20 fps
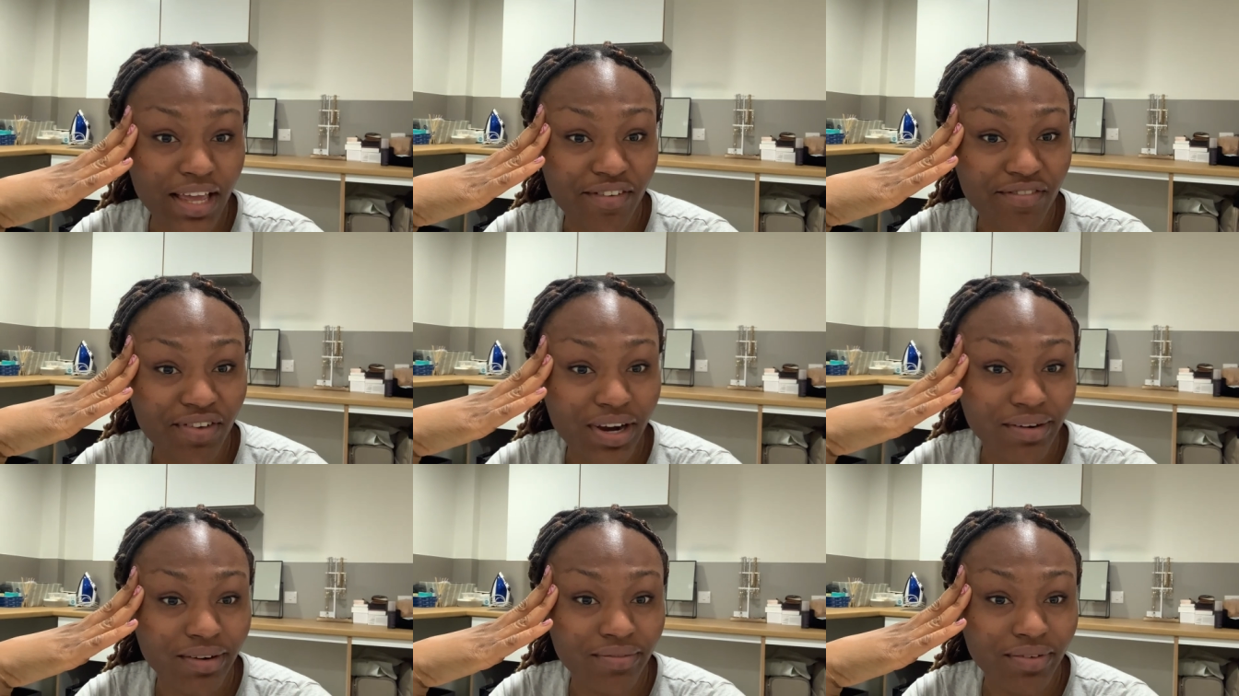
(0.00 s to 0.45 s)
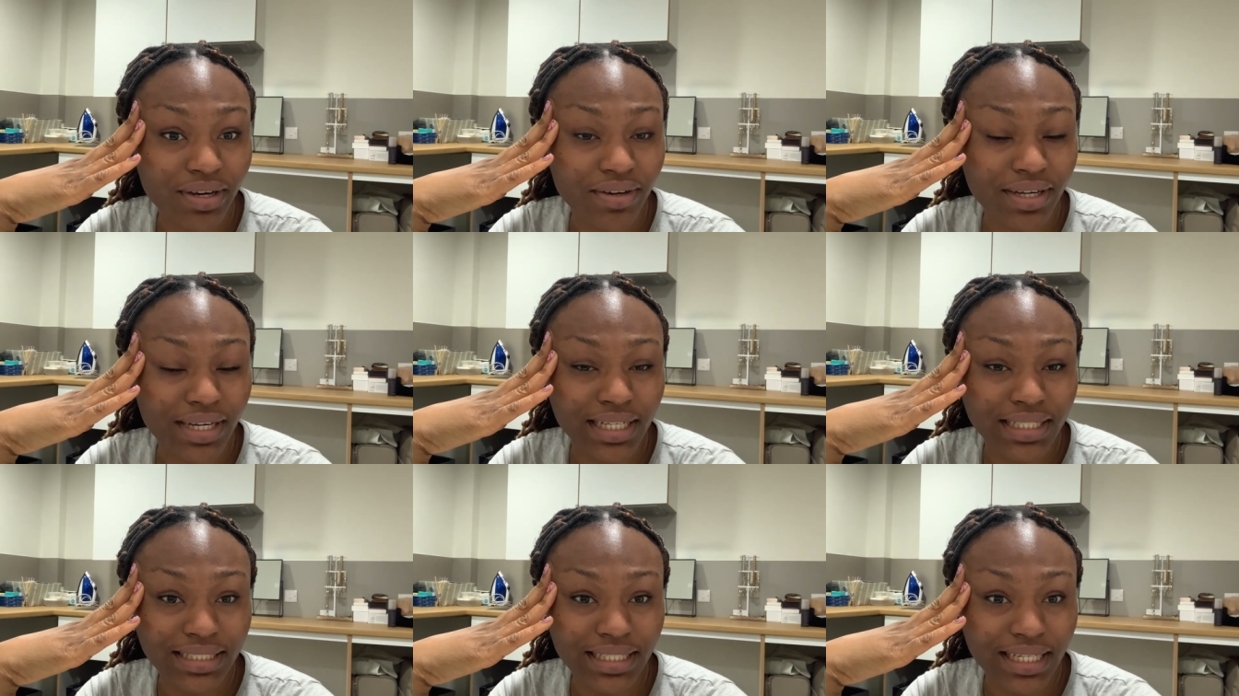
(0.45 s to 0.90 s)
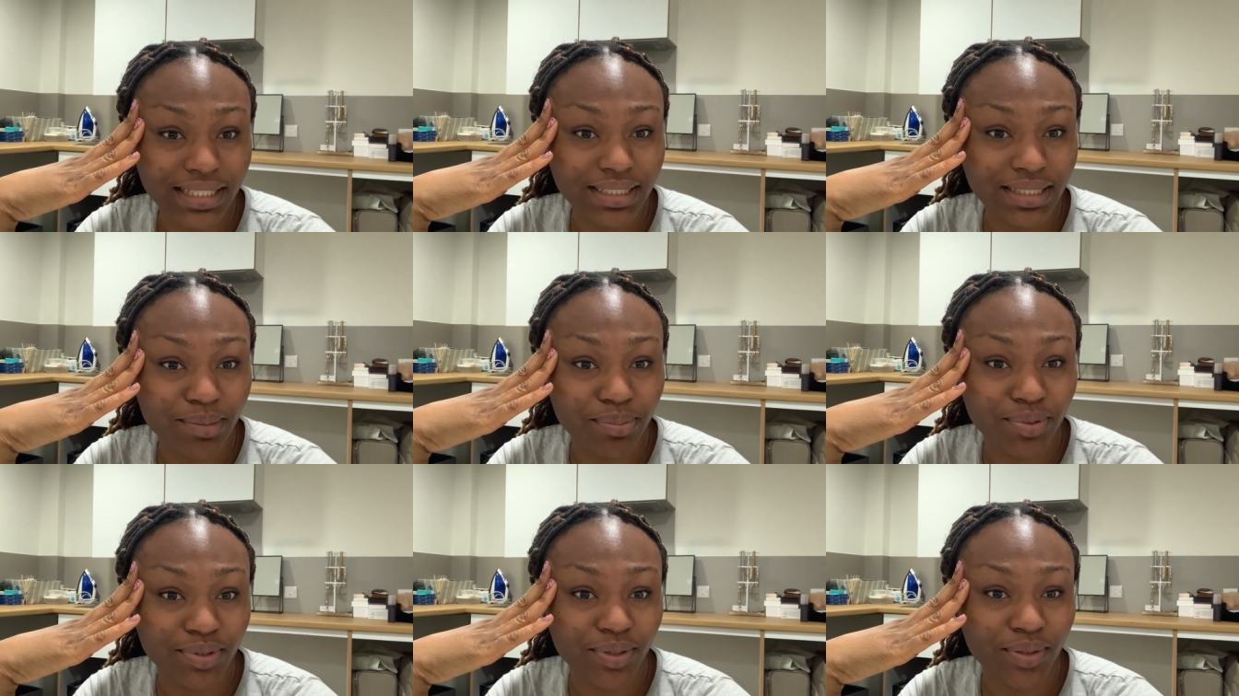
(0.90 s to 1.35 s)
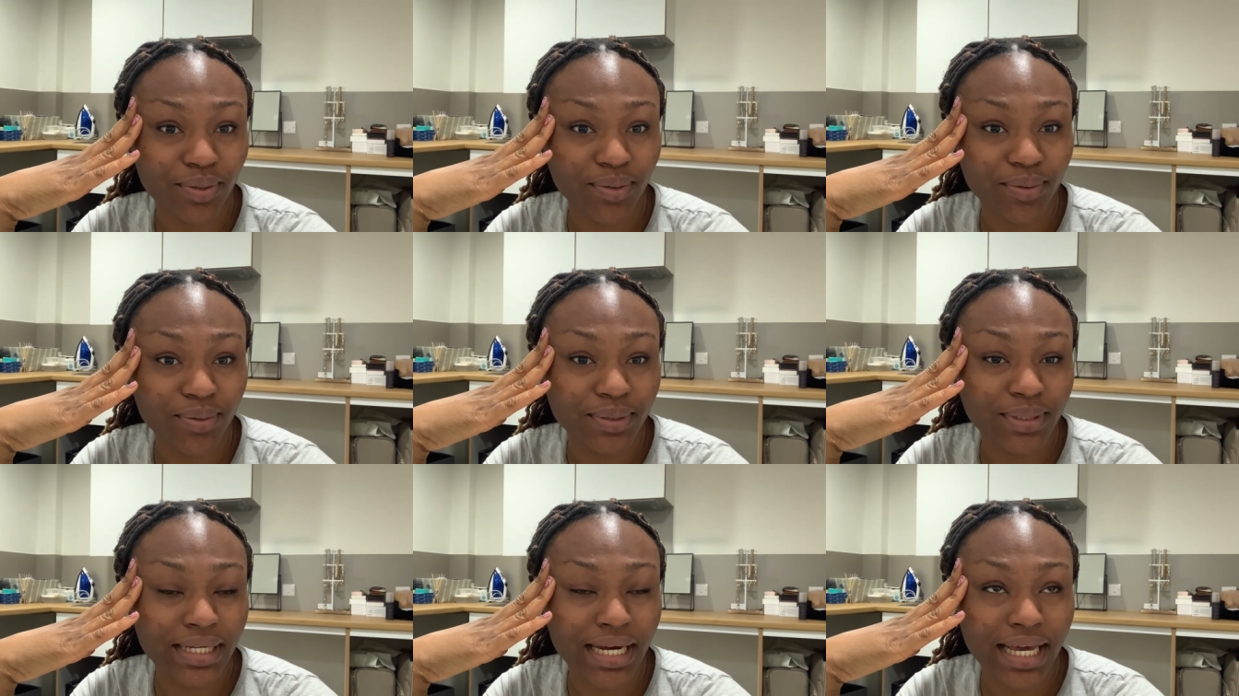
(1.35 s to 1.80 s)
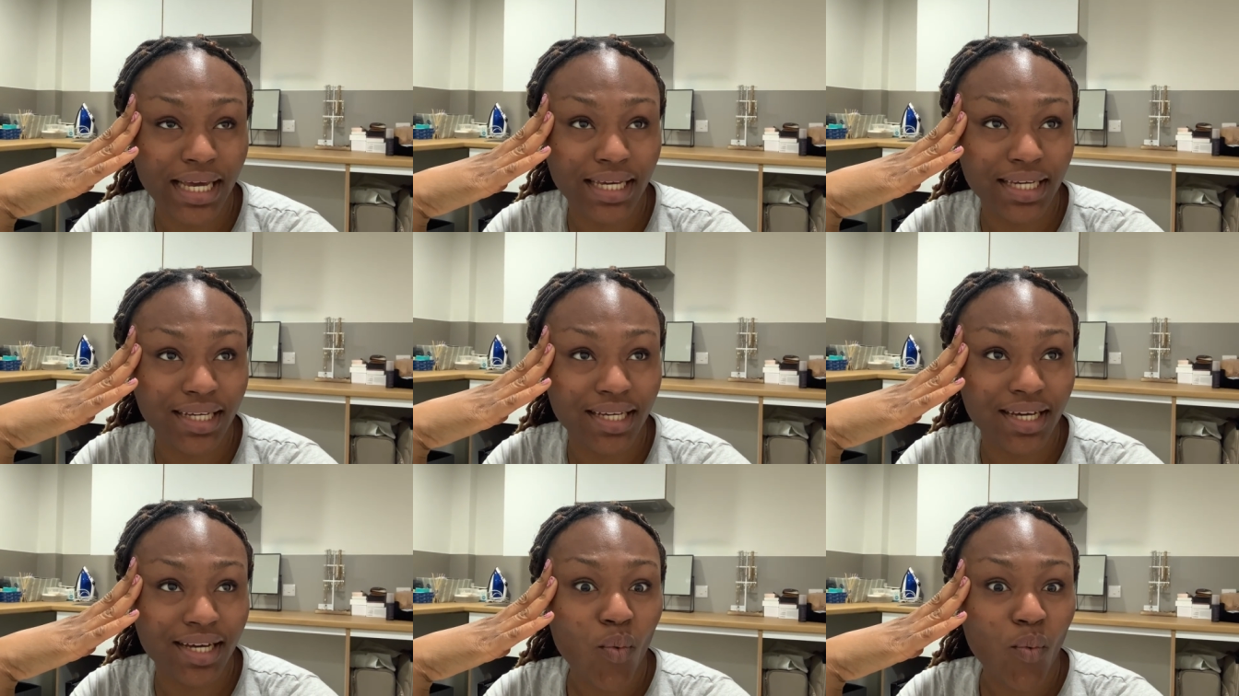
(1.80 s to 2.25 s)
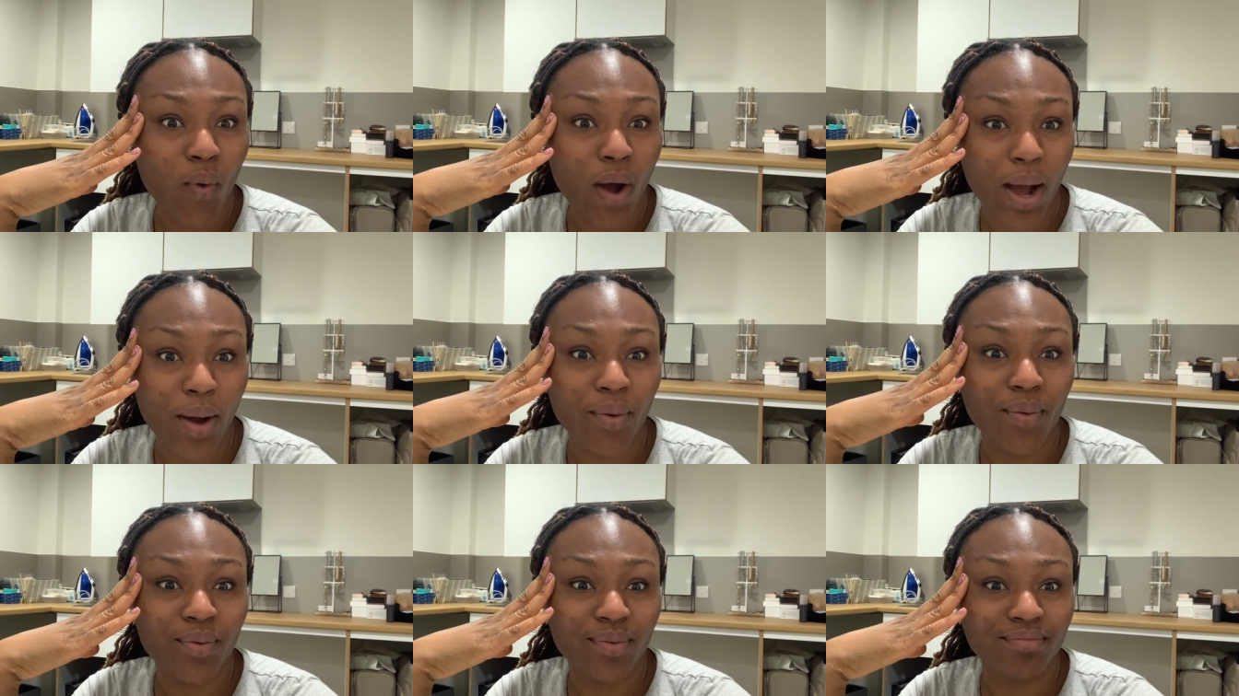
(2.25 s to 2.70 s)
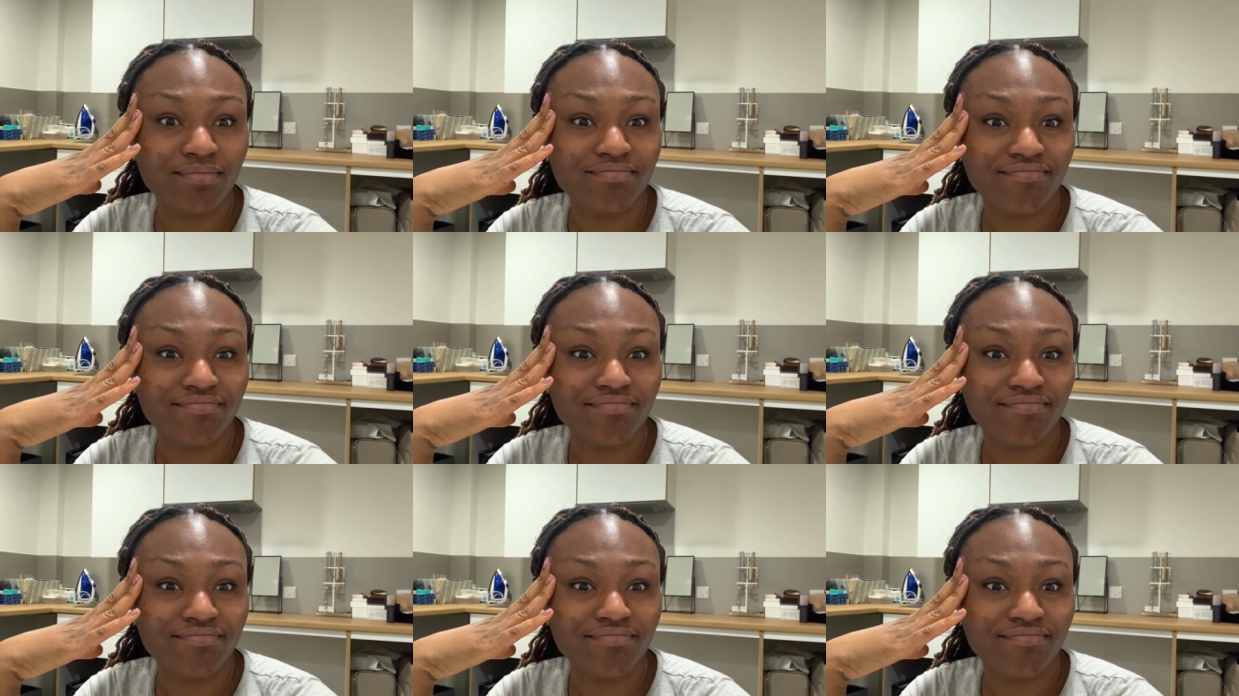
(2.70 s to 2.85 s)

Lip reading: very, very intense episode, like, wow.